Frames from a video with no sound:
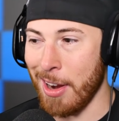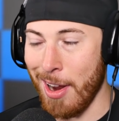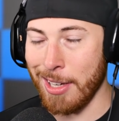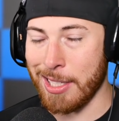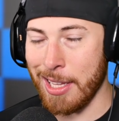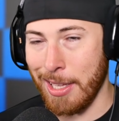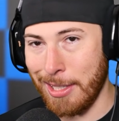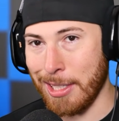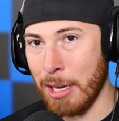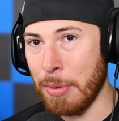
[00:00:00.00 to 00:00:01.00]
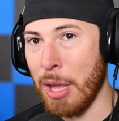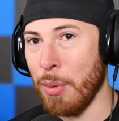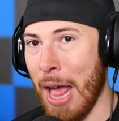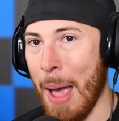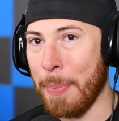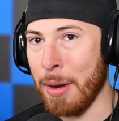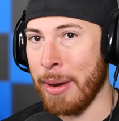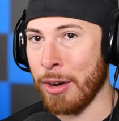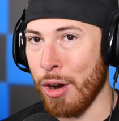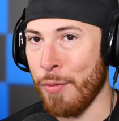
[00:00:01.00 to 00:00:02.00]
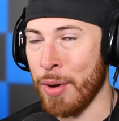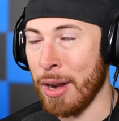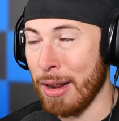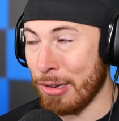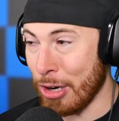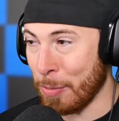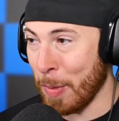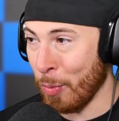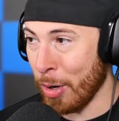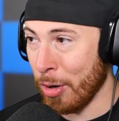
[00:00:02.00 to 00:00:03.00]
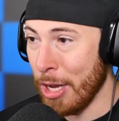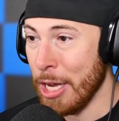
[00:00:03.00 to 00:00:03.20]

And honestly, this is something that would happen to my girlfriend. Let's just be real.